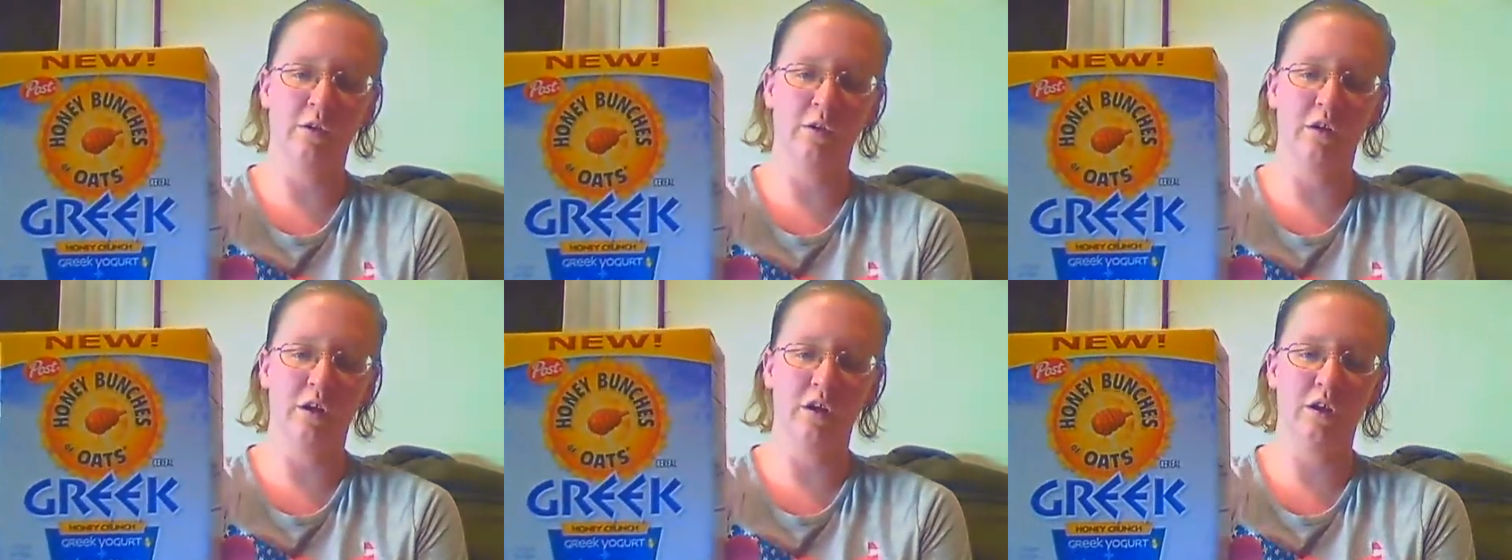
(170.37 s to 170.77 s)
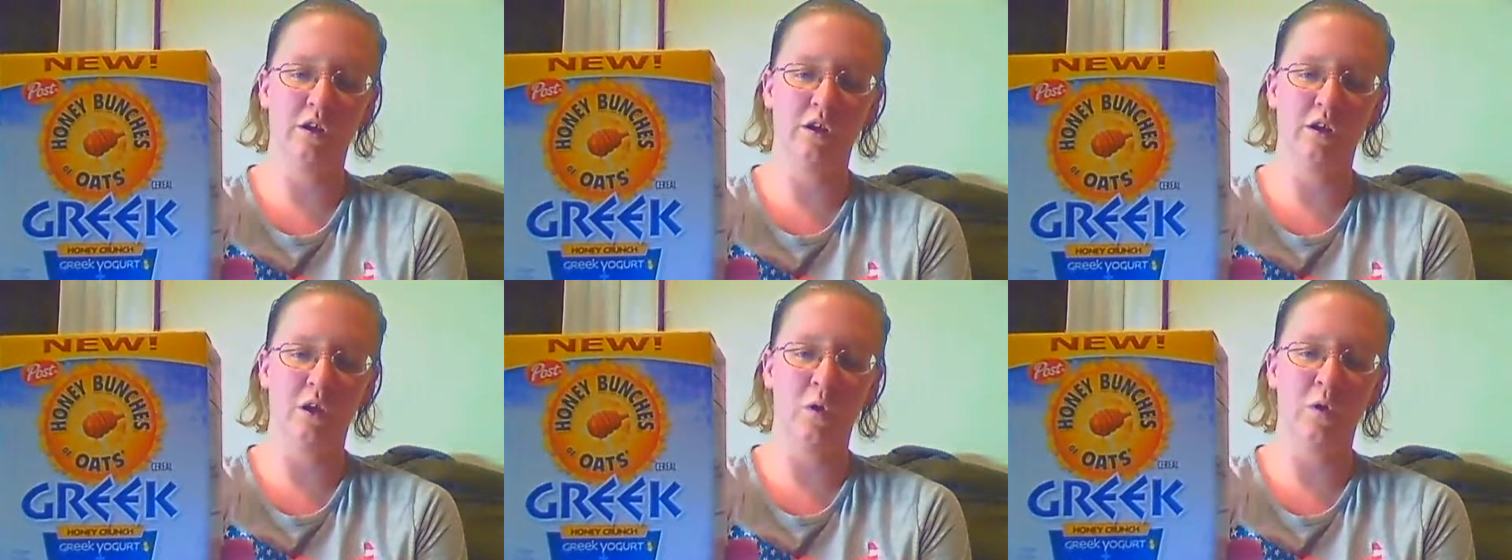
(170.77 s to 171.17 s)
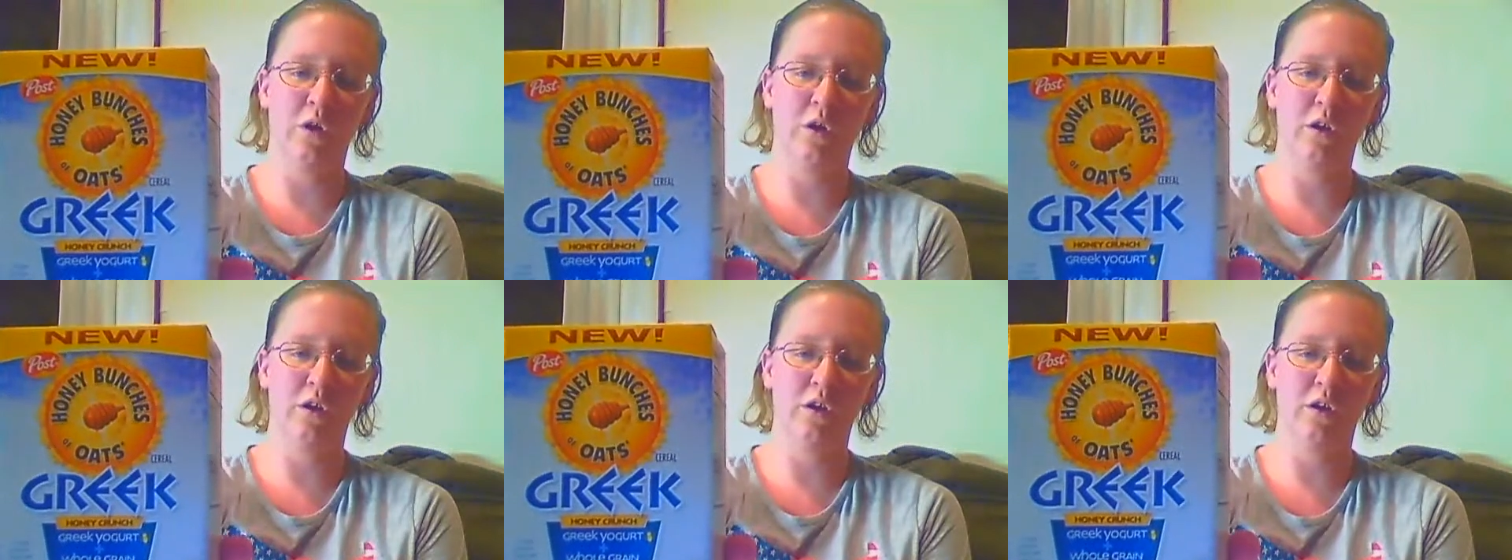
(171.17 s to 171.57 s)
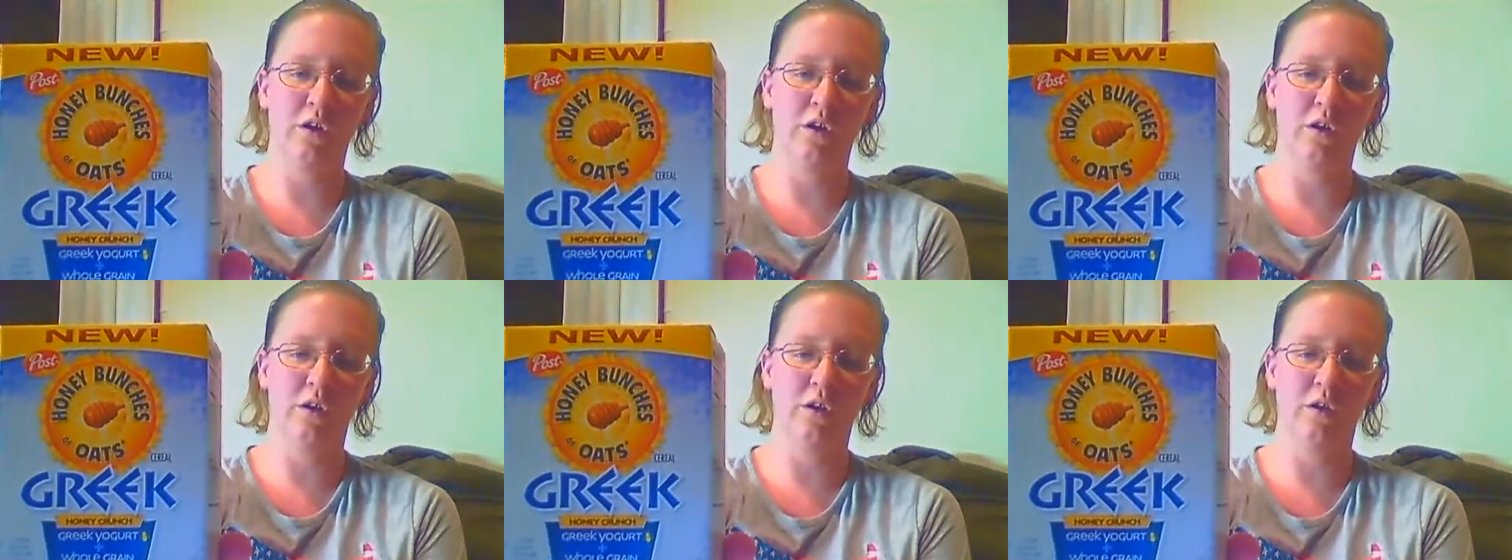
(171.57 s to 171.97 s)
uh, yogurt
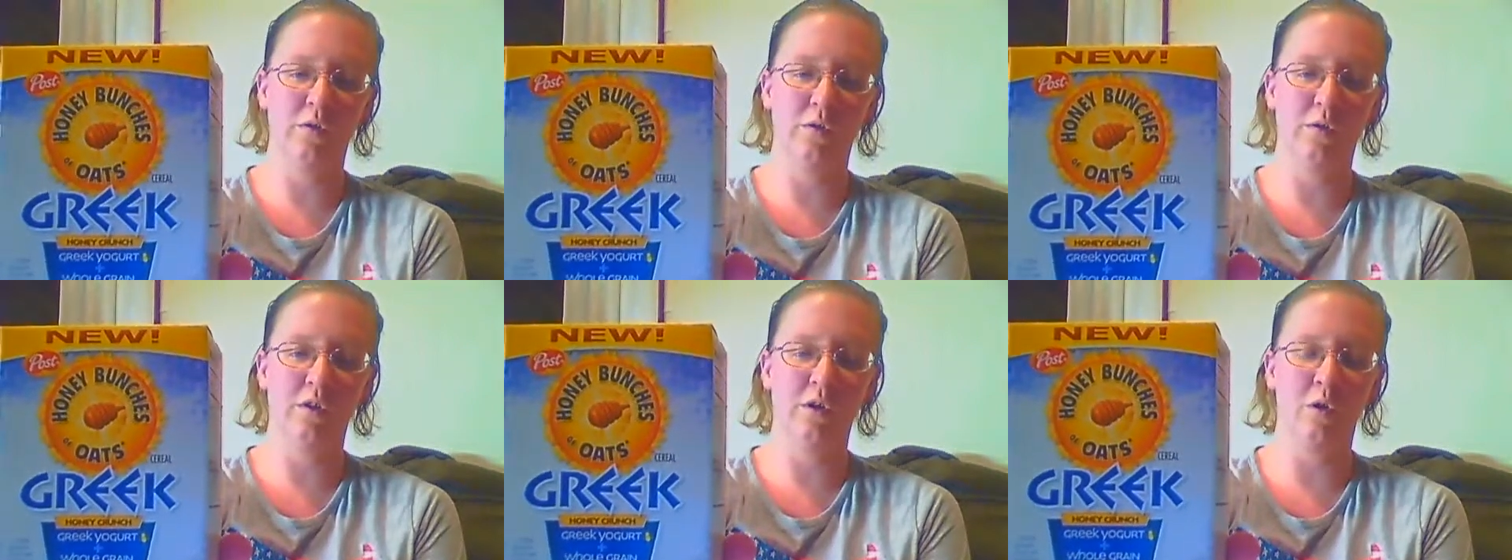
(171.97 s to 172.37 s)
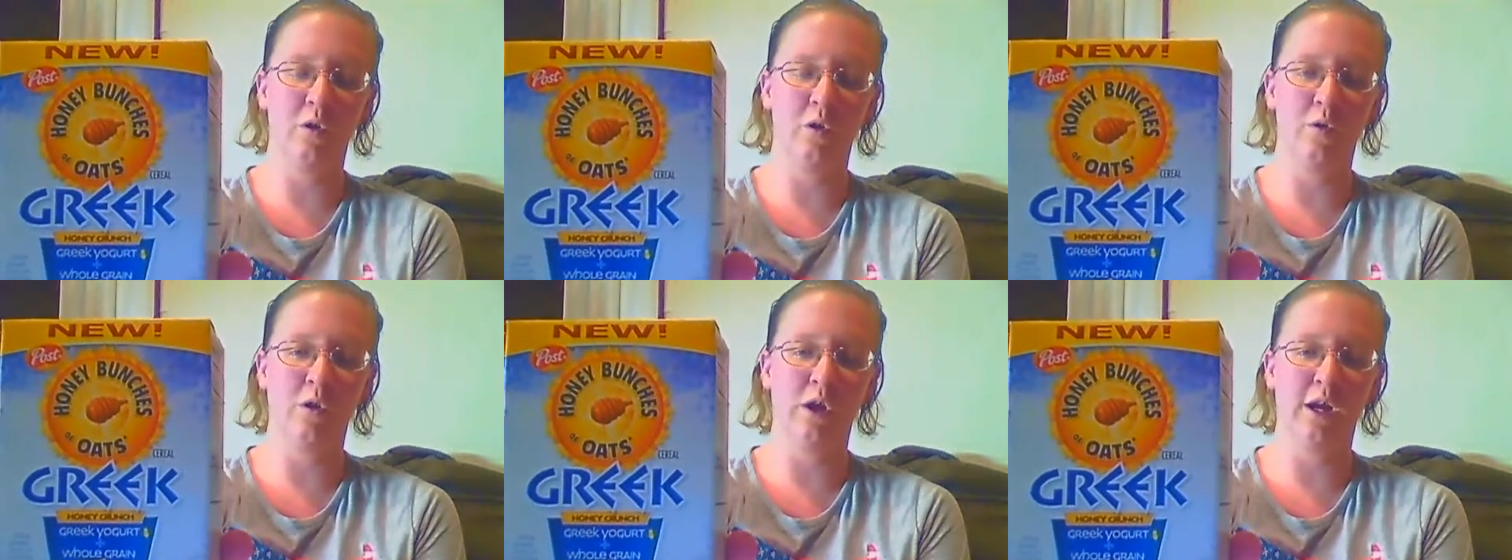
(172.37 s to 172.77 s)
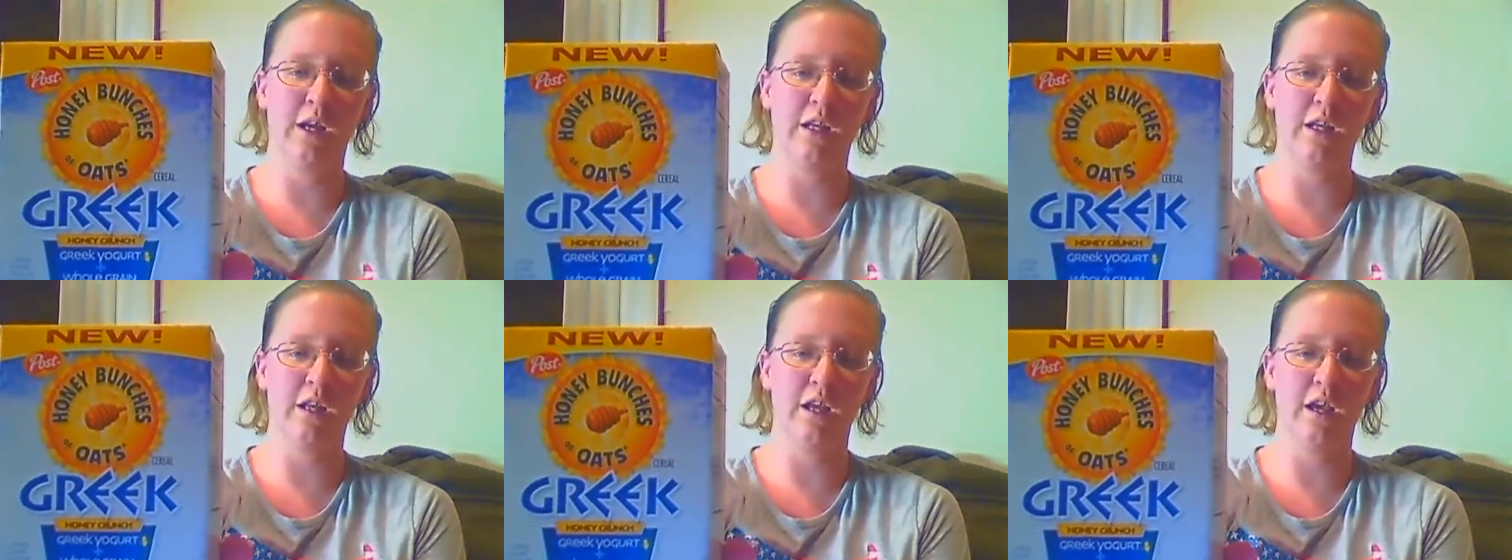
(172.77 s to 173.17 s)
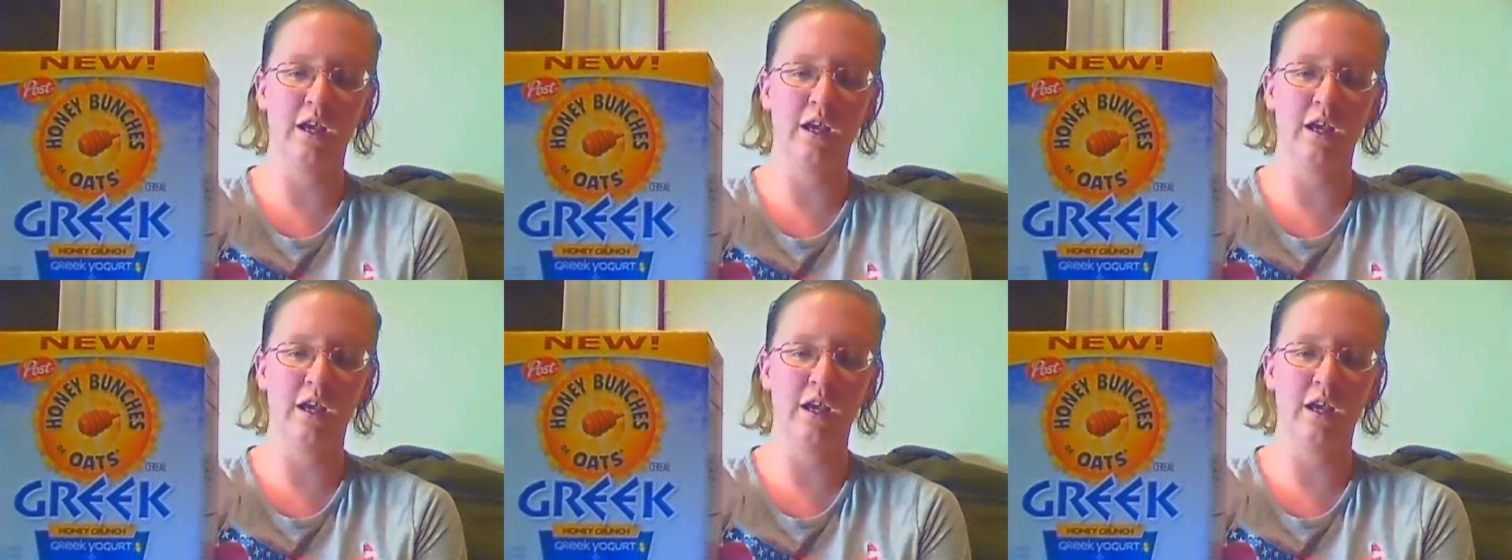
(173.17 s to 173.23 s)
with whole grain